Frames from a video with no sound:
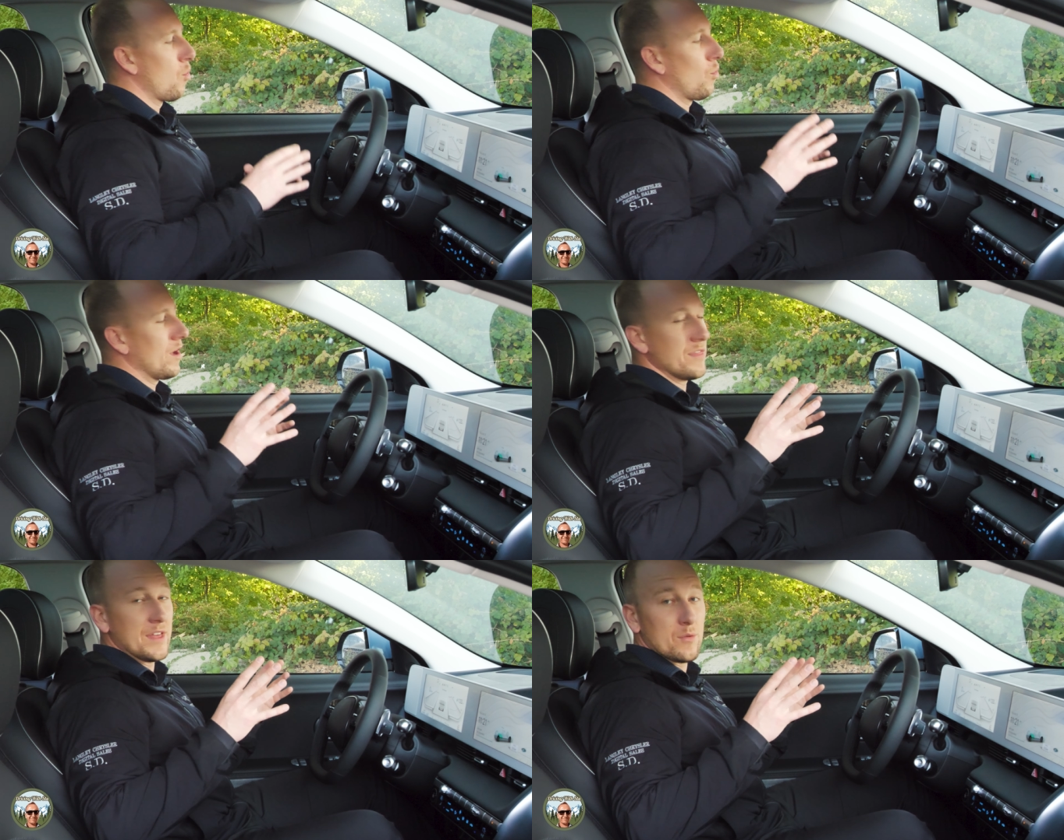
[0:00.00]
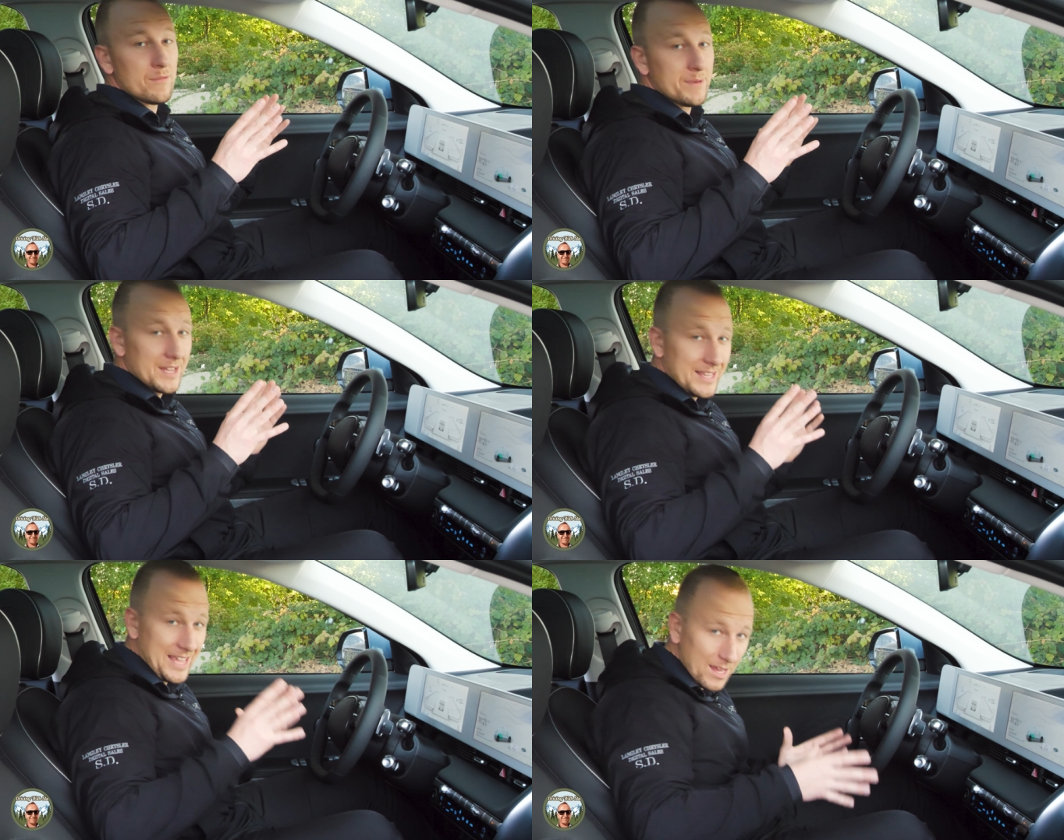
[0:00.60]
What I think would have been
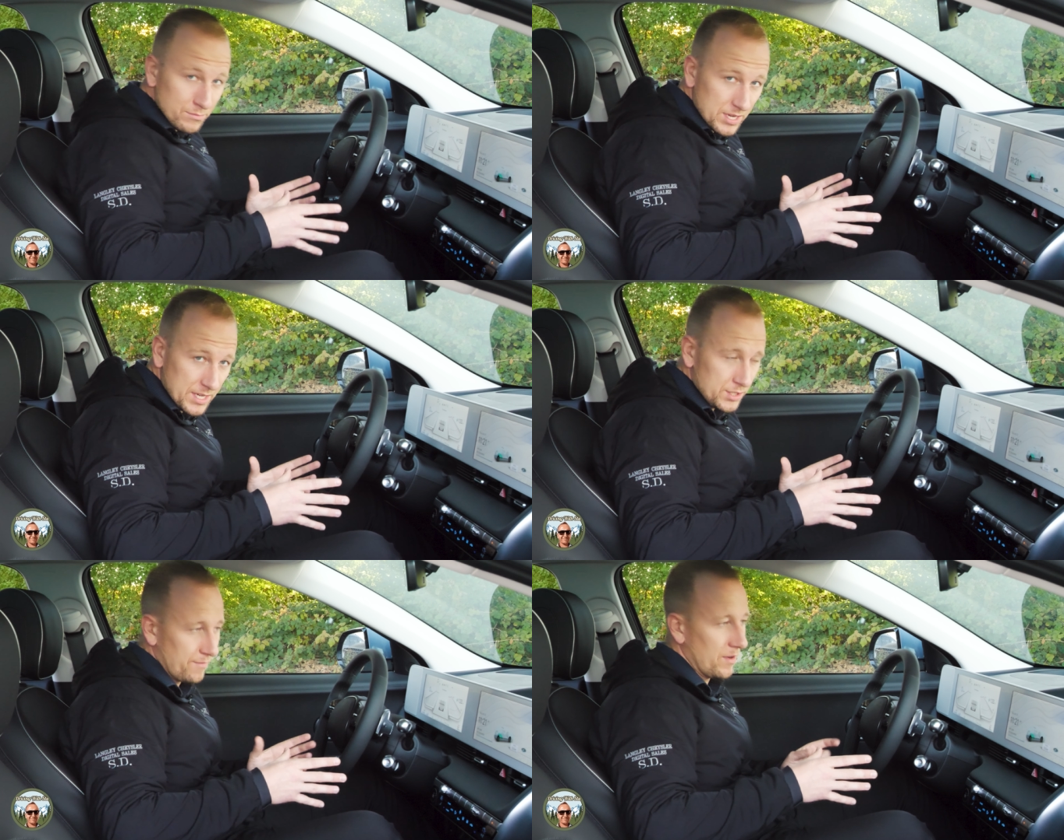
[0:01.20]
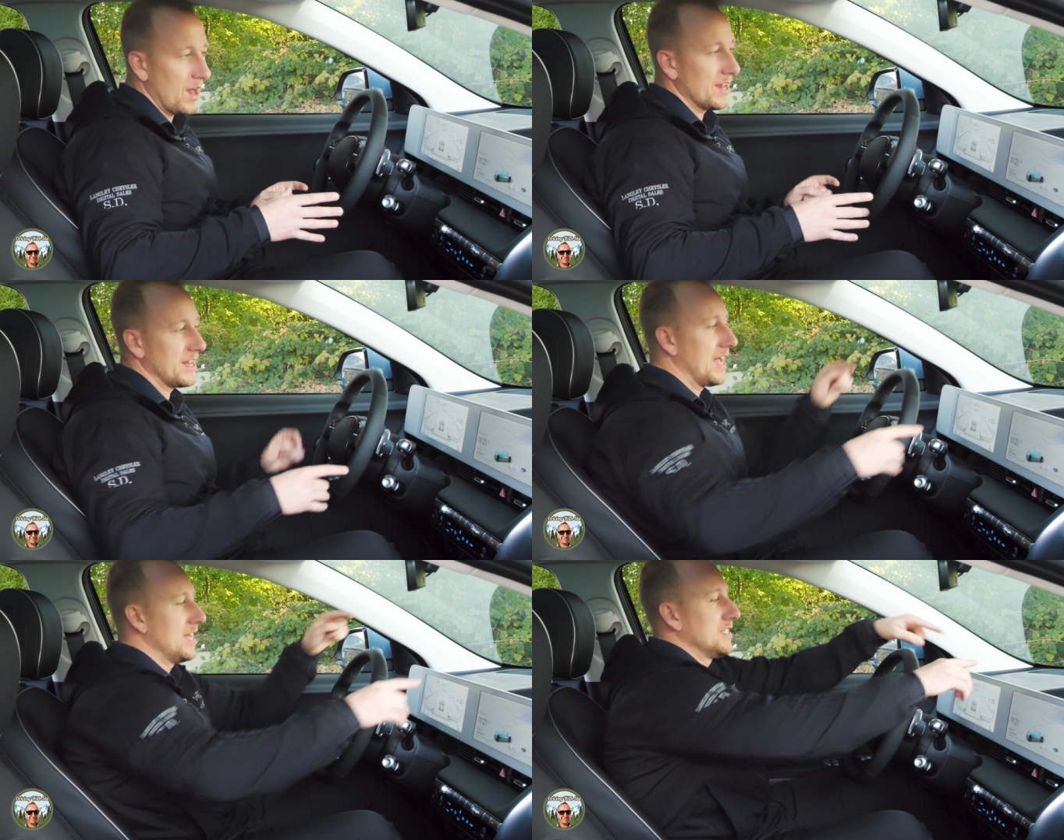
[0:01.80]
a game changer for
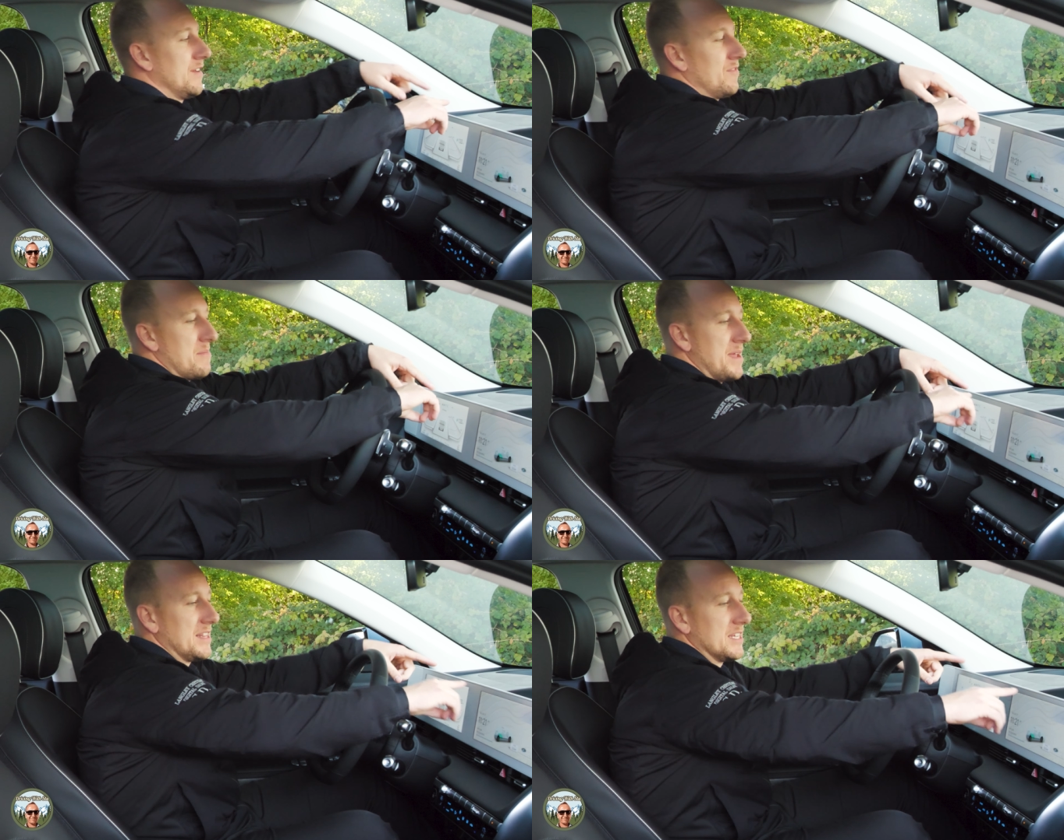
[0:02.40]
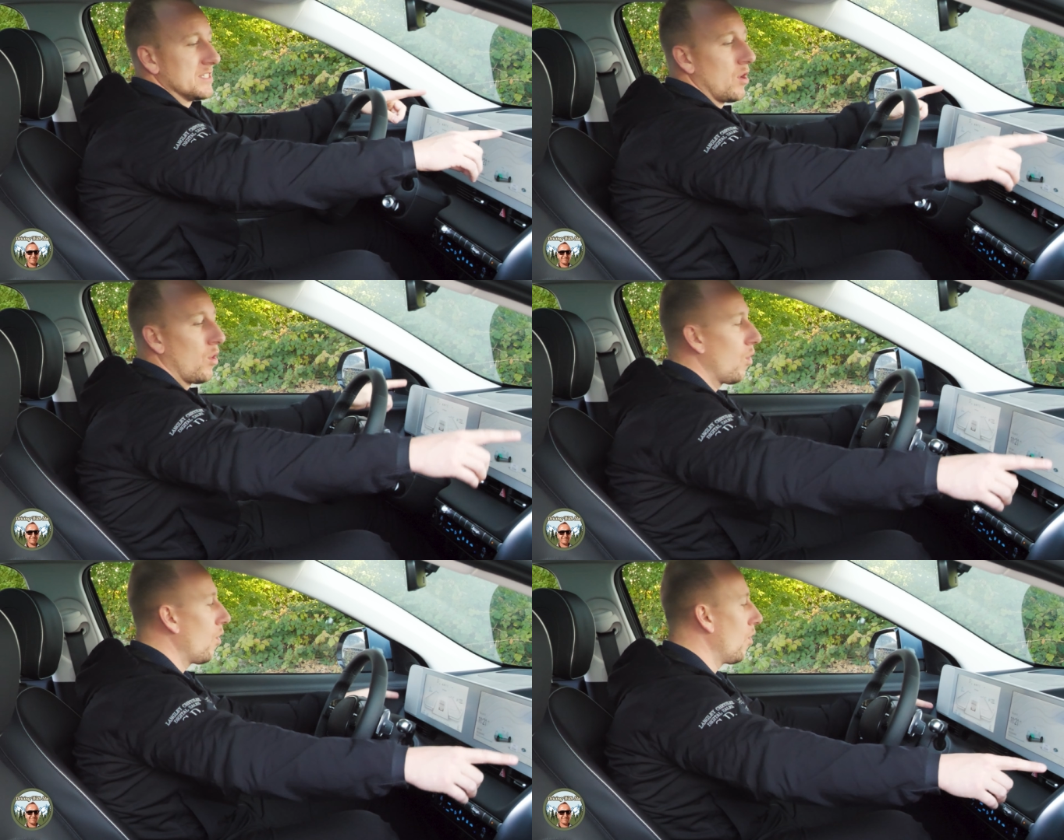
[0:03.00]
Hyundai is if they made this
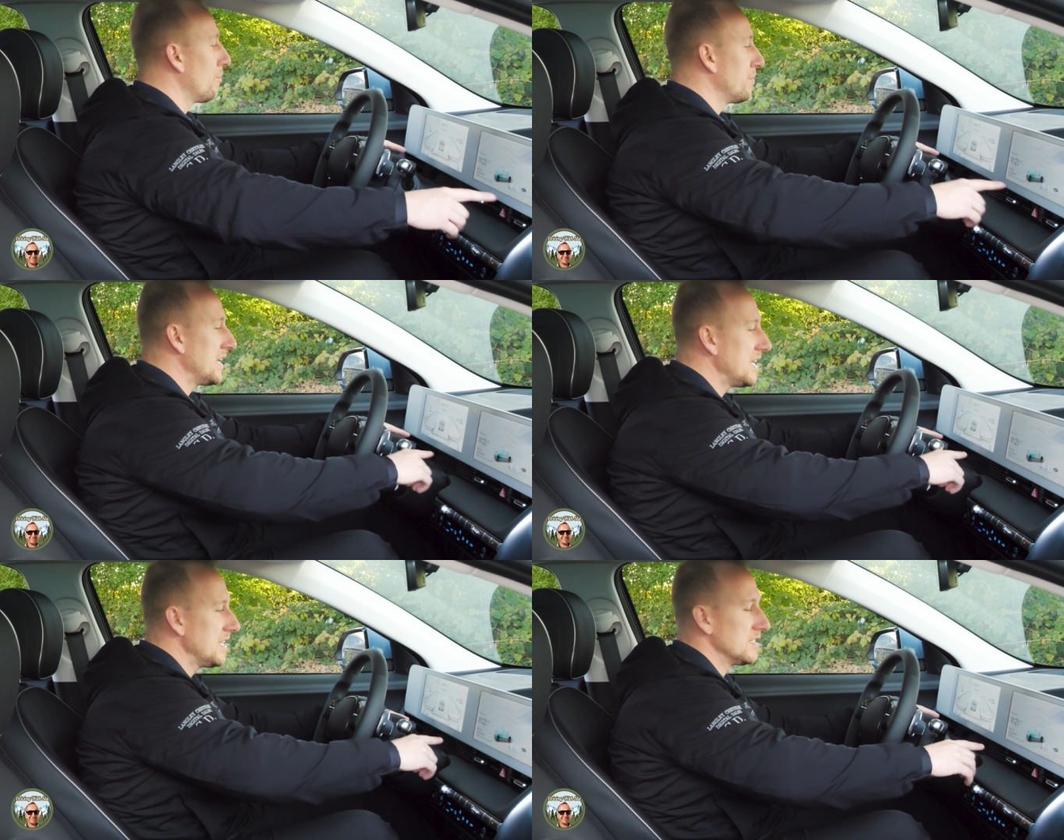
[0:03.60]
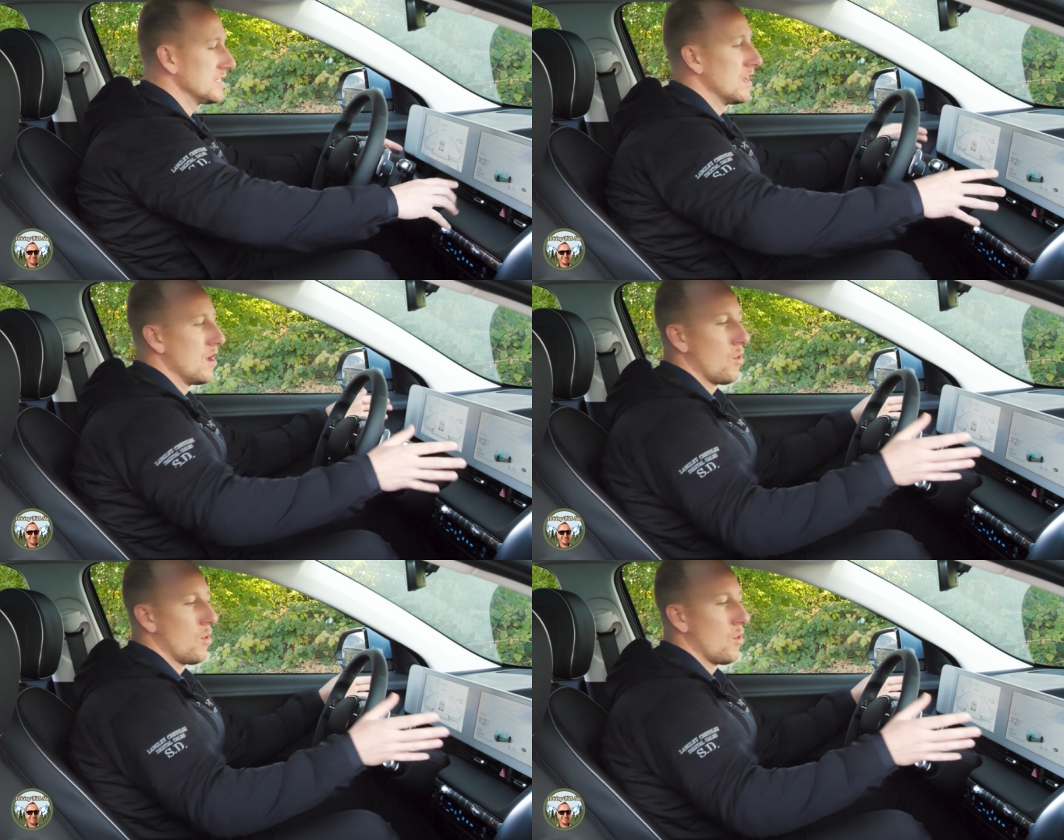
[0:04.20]
whole piece